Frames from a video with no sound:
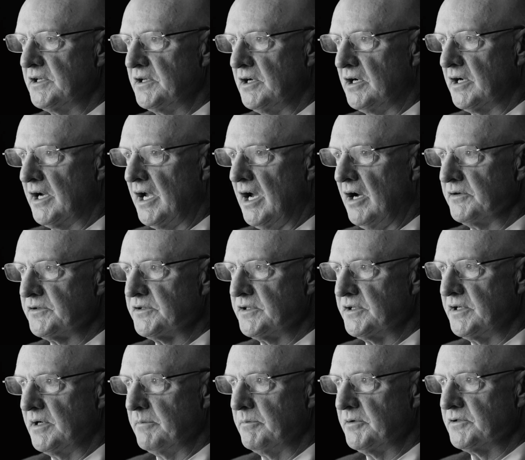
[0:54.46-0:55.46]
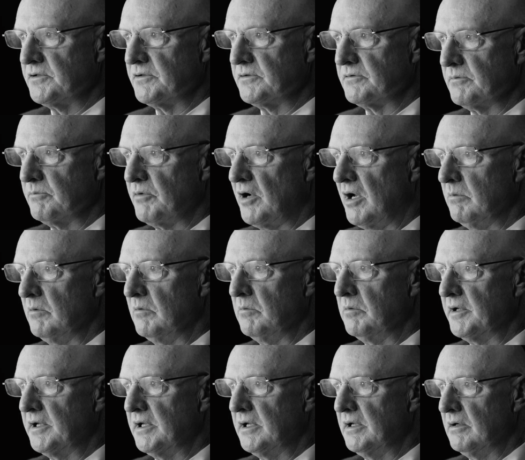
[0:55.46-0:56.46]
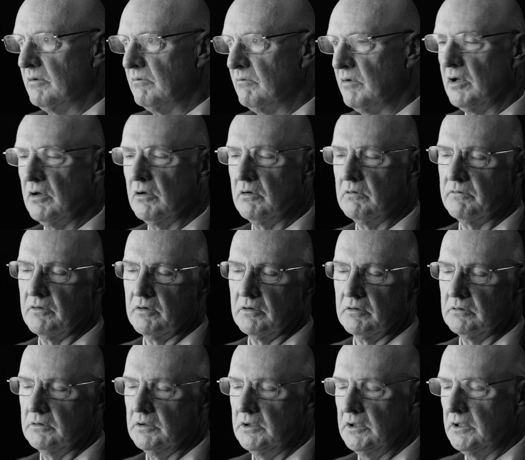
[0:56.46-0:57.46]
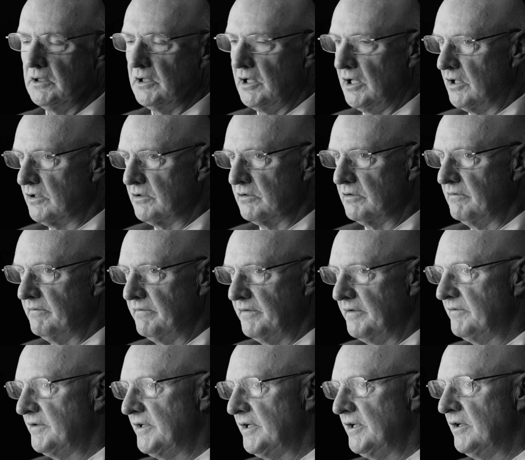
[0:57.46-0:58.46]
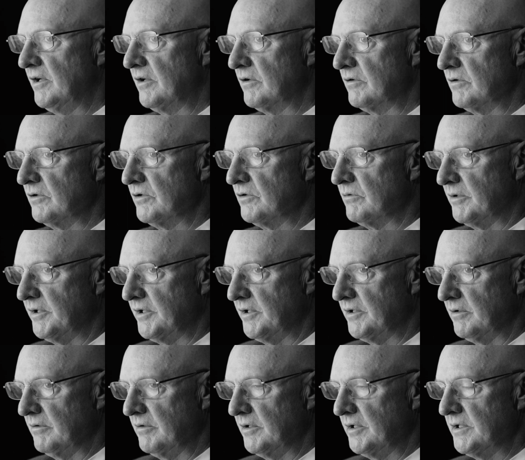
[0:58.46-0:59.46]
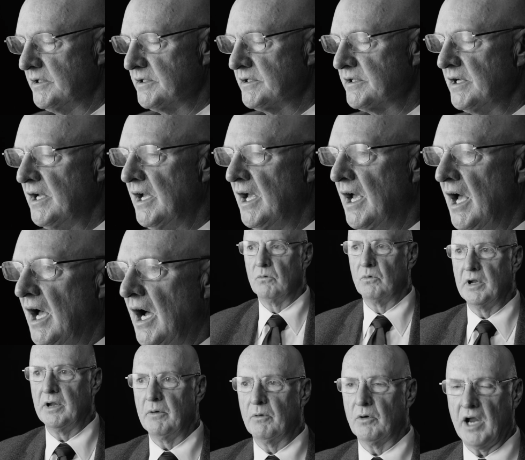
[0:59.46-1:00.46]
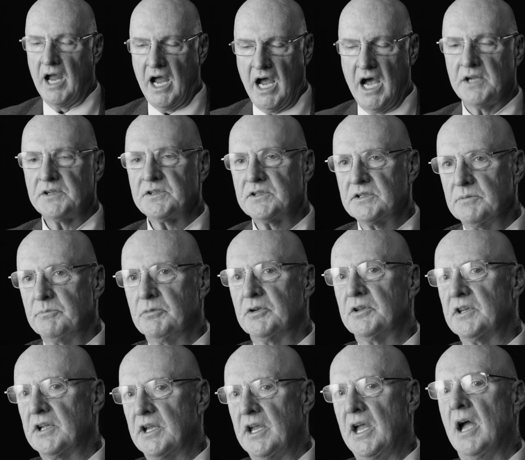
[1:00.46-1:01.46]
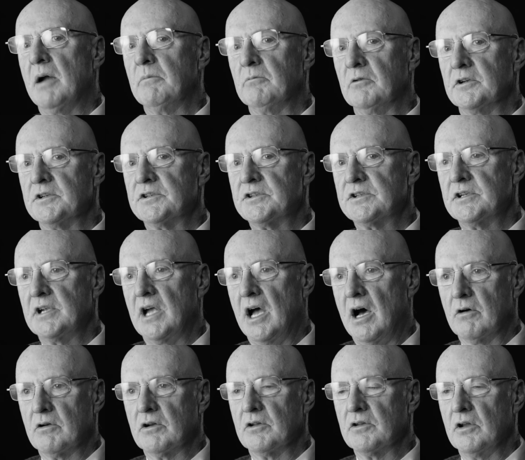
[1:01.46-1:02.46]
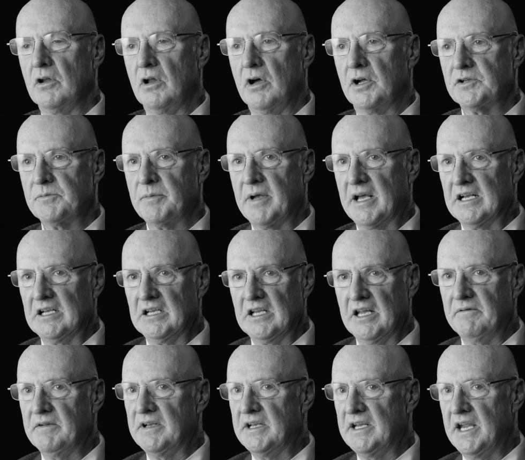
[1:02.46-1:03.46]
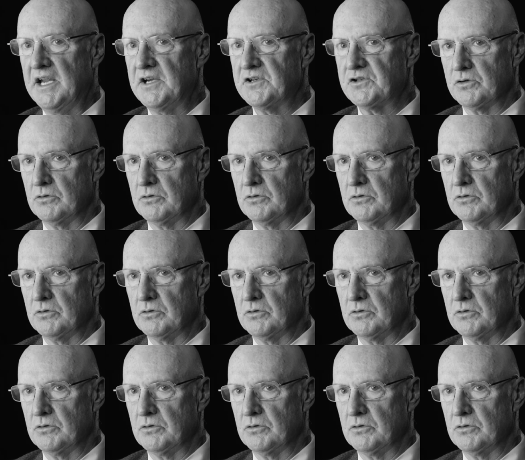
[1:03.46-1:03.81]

the doghouse, the temperatures were probably well over 115, 120 degrees. We were asked to put the cameras out on the launch pad 11 days